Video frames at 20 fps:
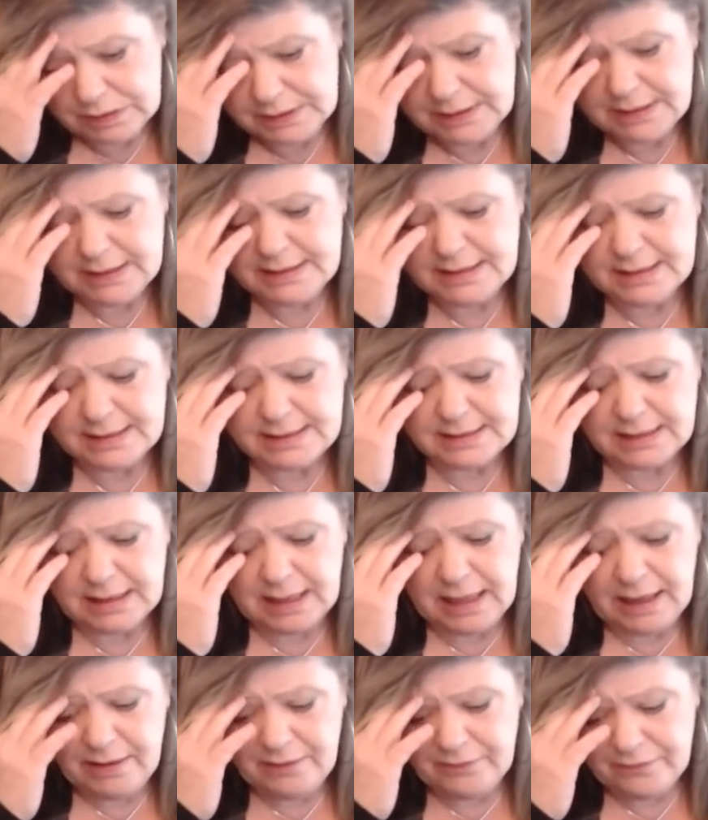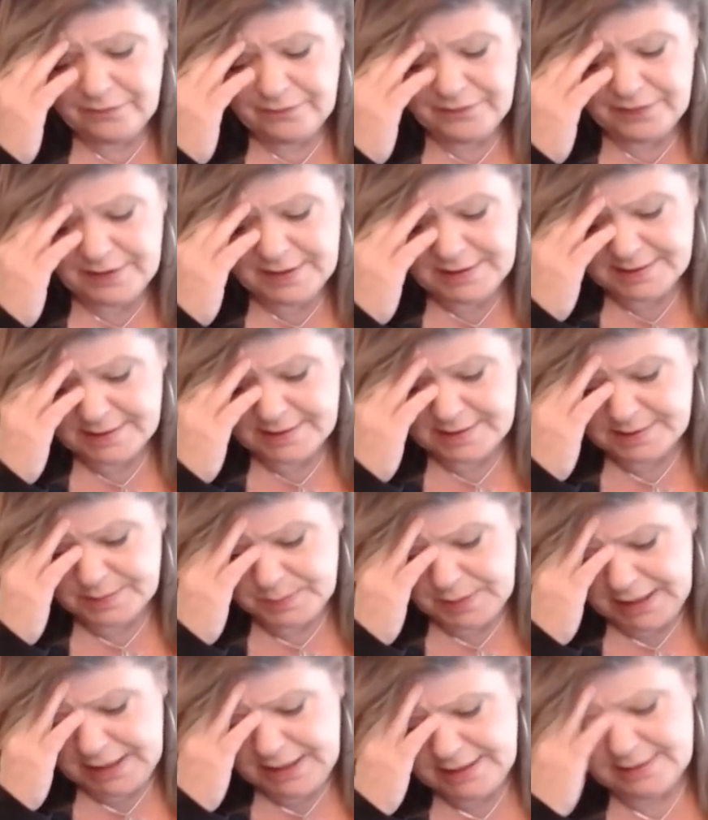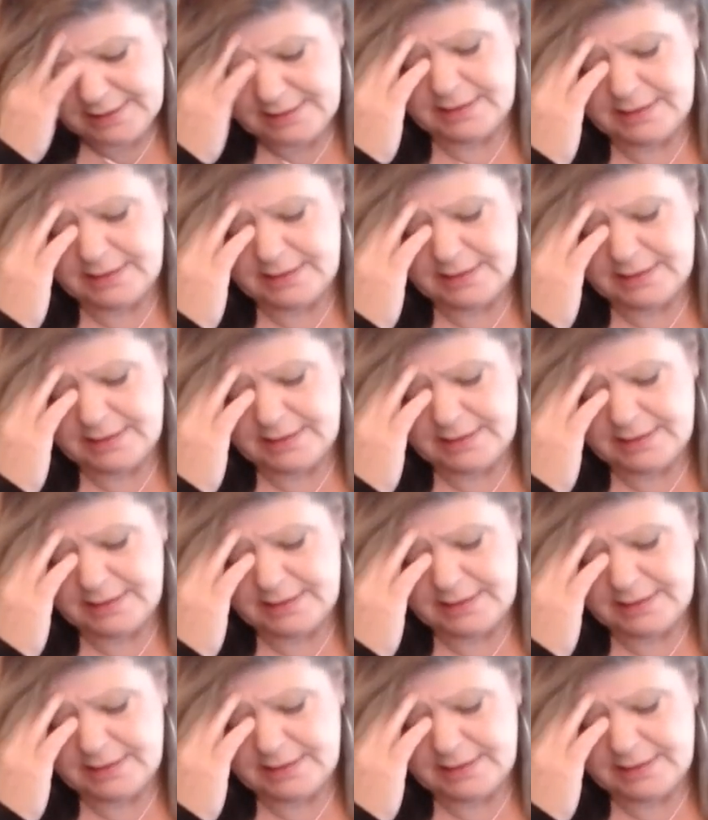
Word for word: This is love, this is peace,